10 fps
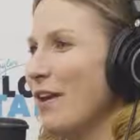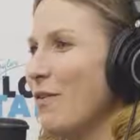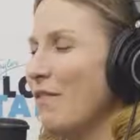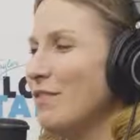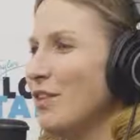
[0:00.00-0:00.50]
I
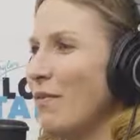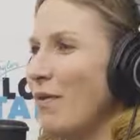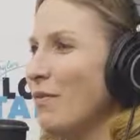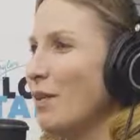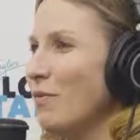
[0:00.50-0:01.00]
know I've seen you
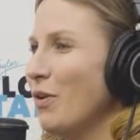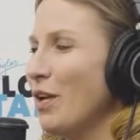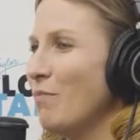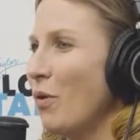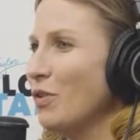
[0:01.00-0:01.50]
out in the
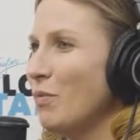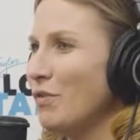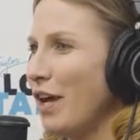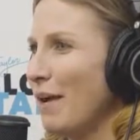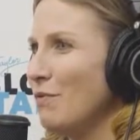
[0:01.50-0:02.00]
community
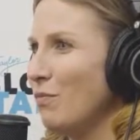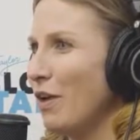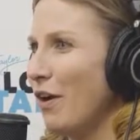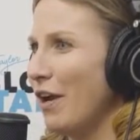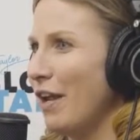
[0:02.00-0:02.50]
multiple times.
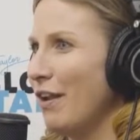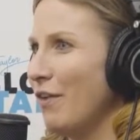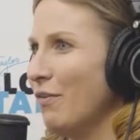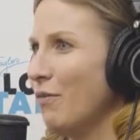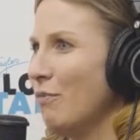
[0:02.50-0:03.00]
We are
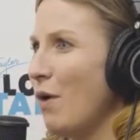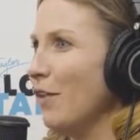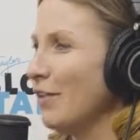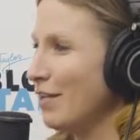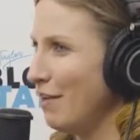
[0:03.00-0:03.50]
in
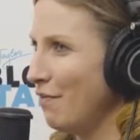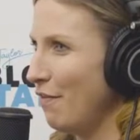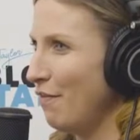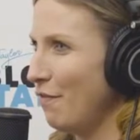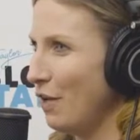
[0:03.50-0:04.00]

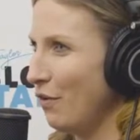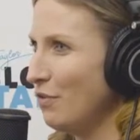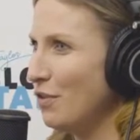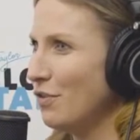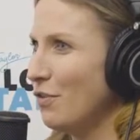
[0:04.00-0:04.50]
relative
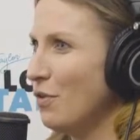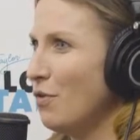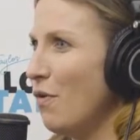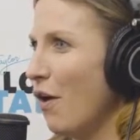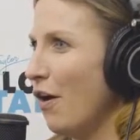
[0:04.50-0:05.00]
fields. So
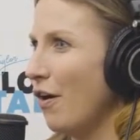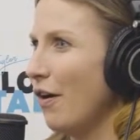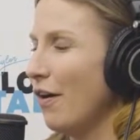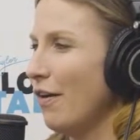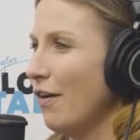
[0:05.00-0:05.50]
you
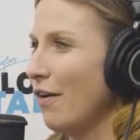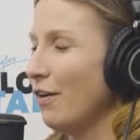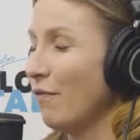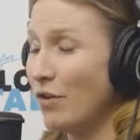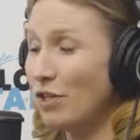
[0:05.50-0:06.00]
are
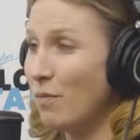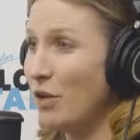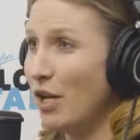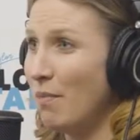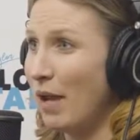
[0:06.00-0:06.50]
First
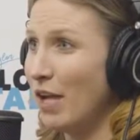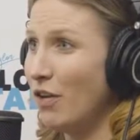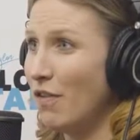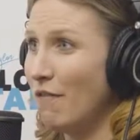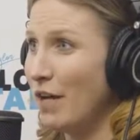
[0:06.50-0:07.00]
Community Bank.
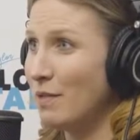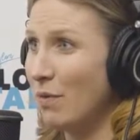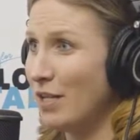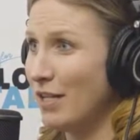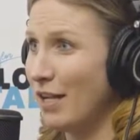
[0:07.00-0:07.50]
You're the Vice
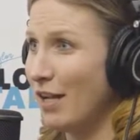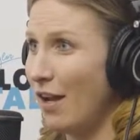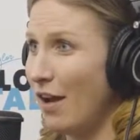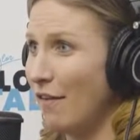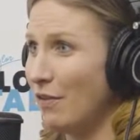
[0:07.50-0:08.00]

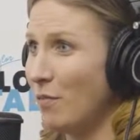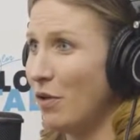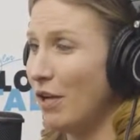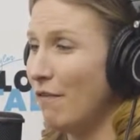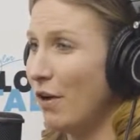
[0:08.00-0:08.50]
President of
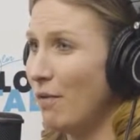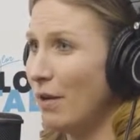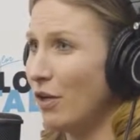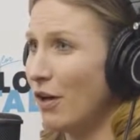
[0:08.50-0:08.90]
Community Development,